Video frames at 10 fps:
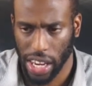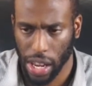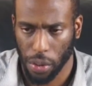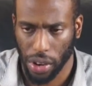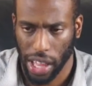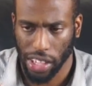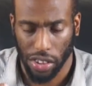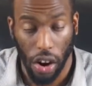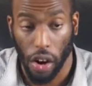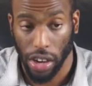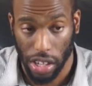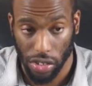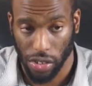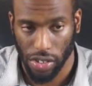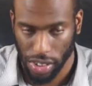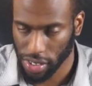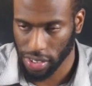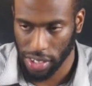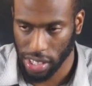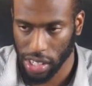And they were like talking to the
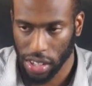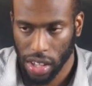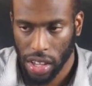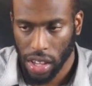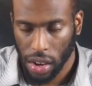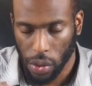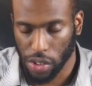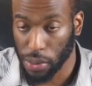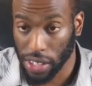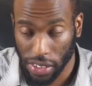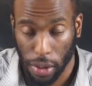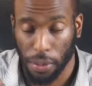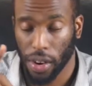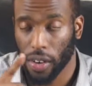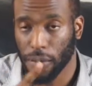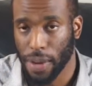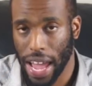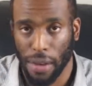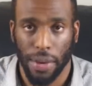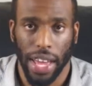Justice League, which makes up of
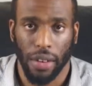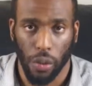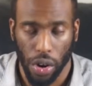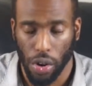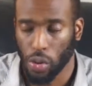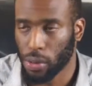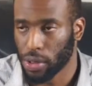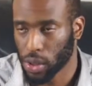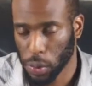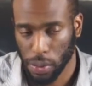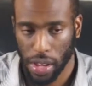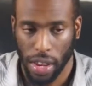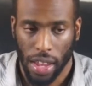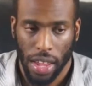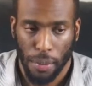Batman, Wonder Woman, and Superman.